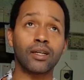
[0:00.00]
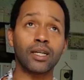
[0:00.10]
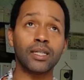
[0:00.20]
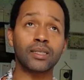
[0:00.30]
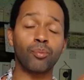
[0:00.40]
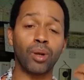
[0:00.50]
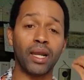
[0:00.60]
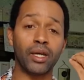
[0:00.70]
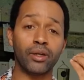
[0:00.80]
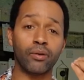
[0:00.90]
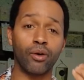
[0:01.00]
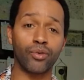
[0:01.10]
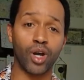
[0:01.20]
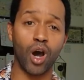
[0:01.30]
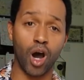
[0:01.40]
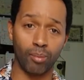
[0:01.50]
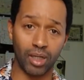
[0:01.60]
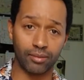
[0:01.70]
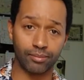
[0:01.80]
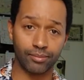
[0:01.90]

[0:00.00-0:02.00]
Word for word: is the planet of karma.